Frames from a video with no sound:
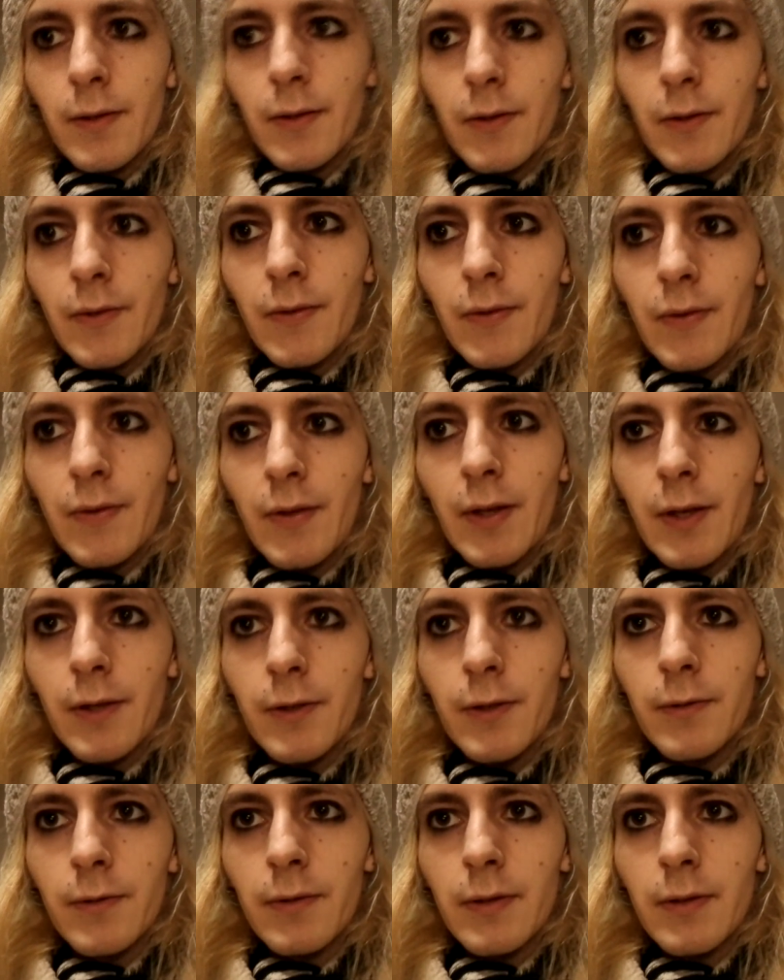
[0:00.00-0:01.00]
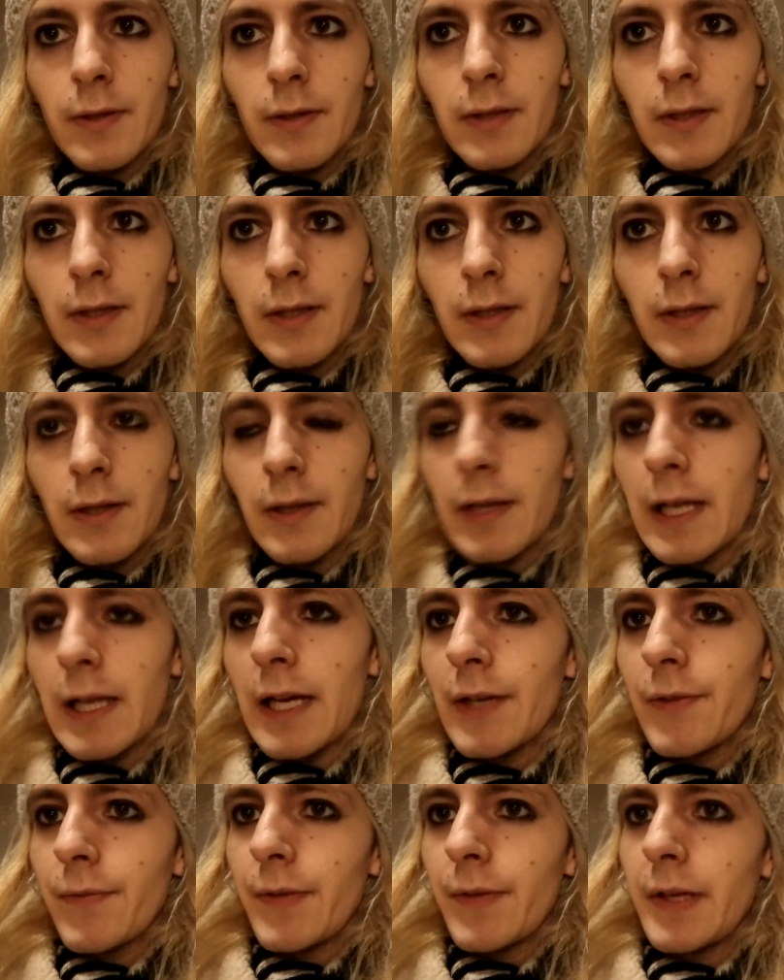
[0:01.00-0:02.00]
So,
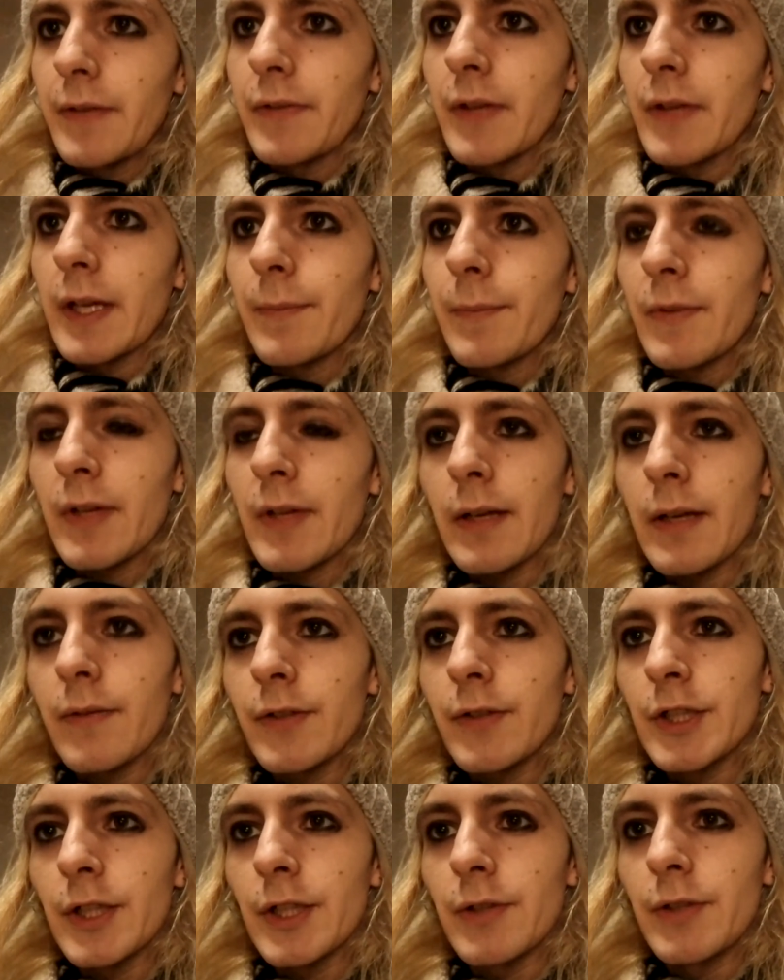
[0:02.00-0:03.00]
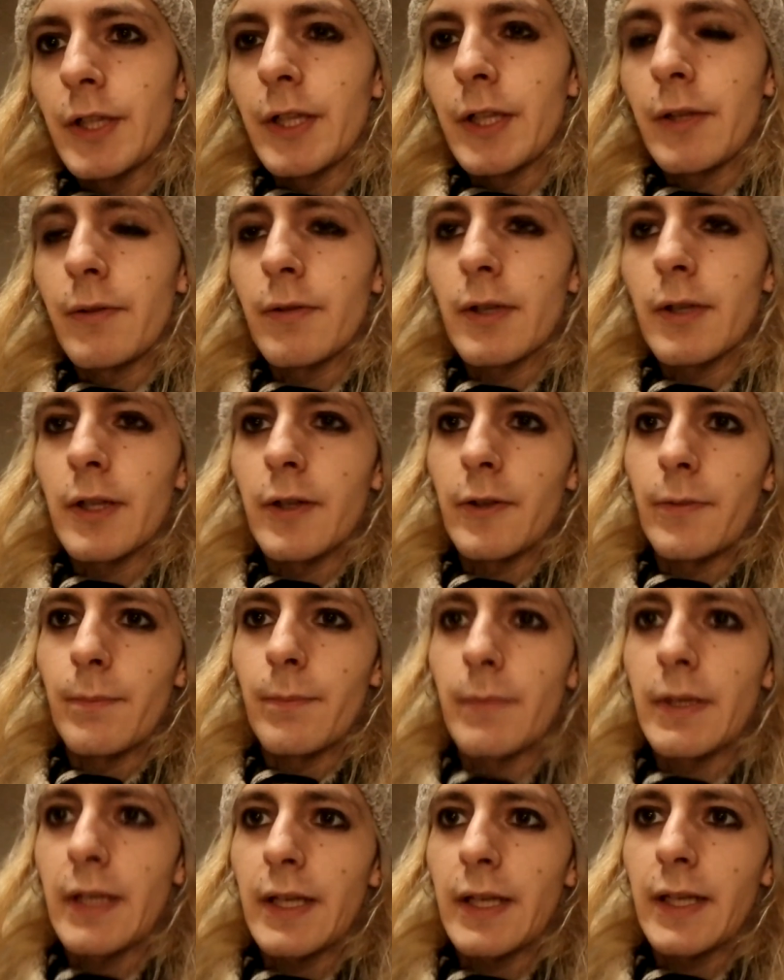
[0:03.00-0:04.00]
last few times I've shown you on
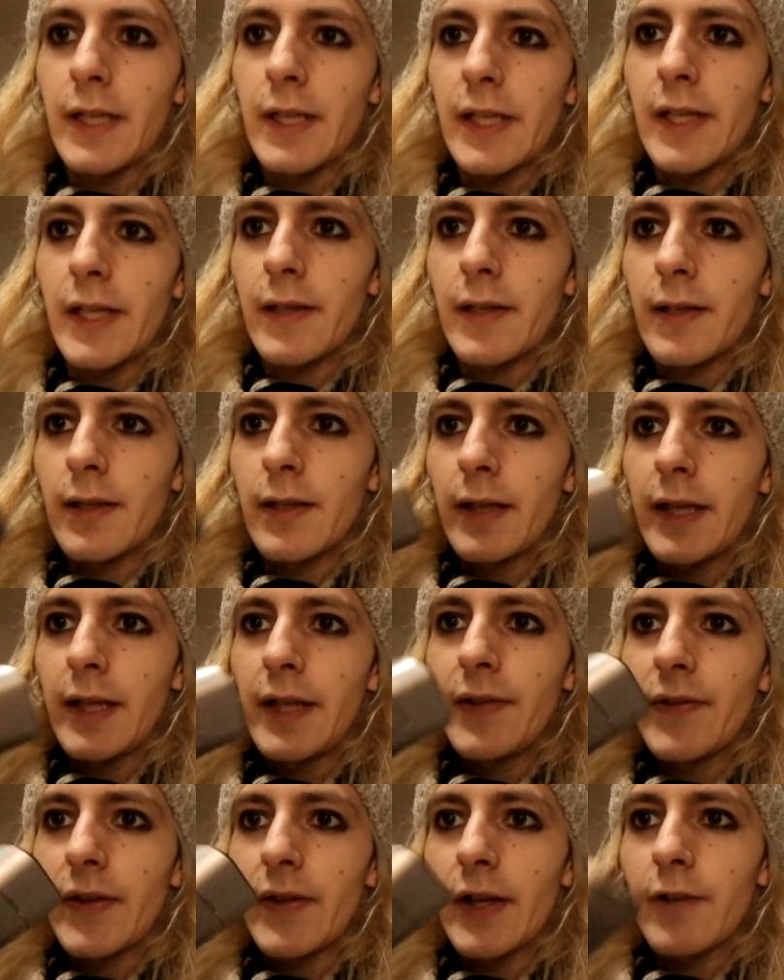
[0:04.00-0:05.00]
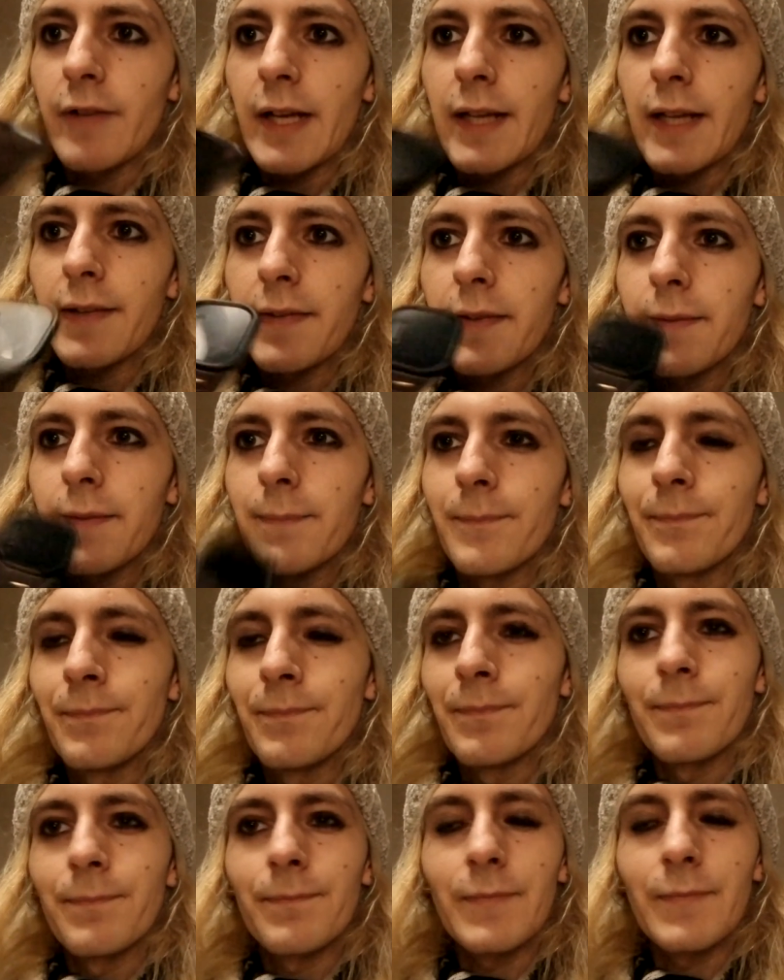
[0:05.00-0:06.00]
my e-cigarette.
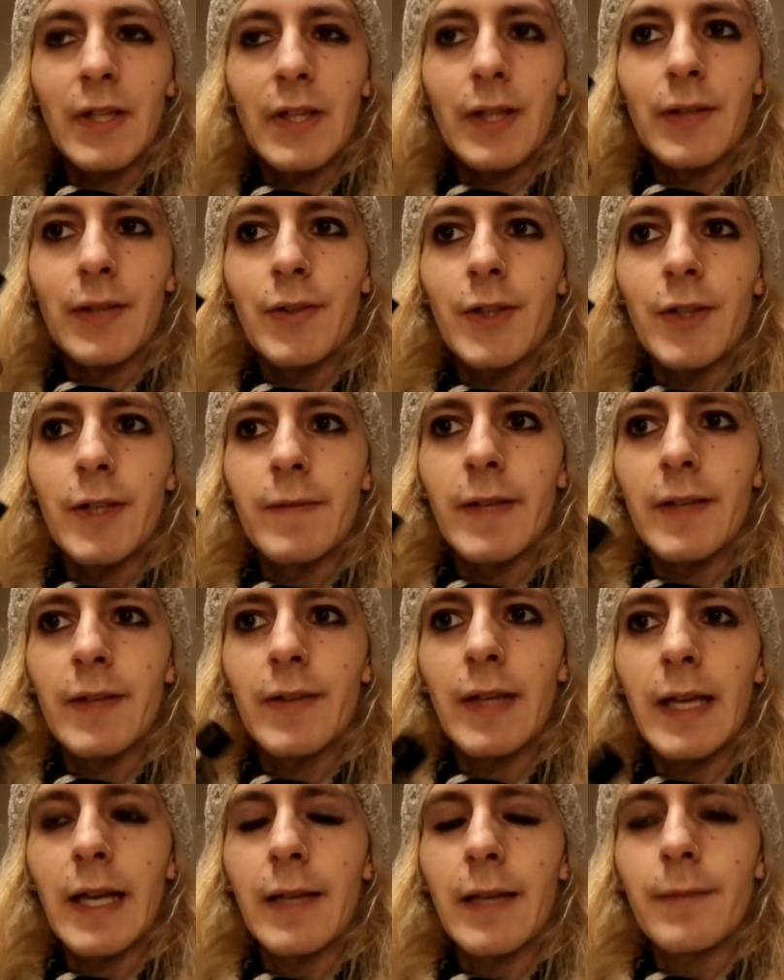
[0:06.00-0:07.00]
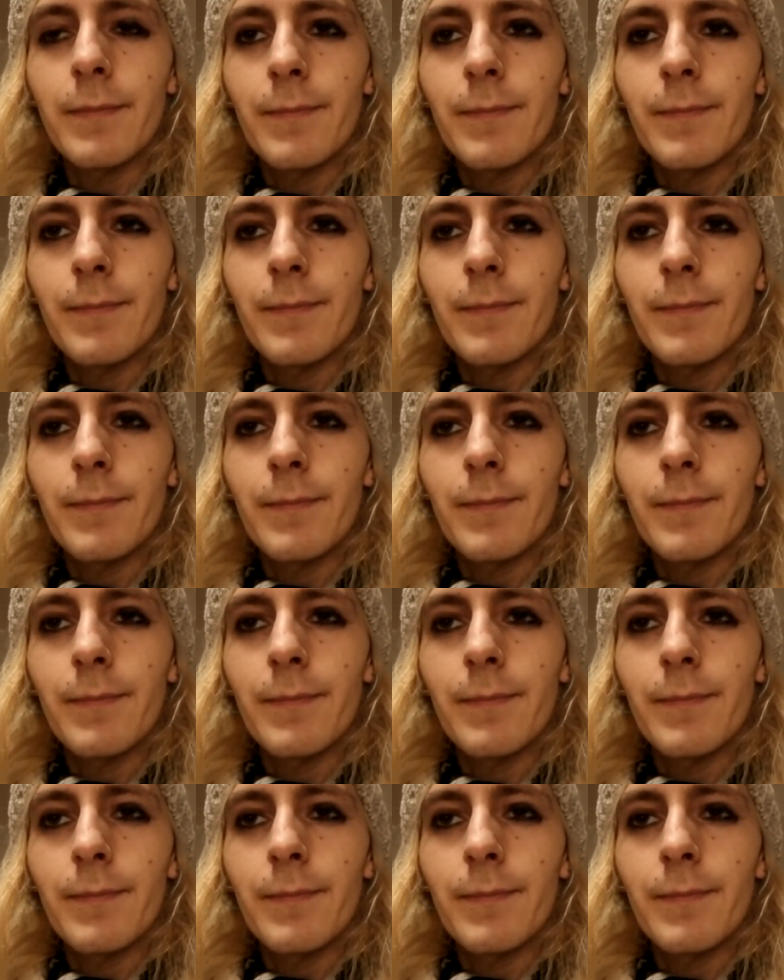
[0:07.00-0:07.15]
I'm going to do that again.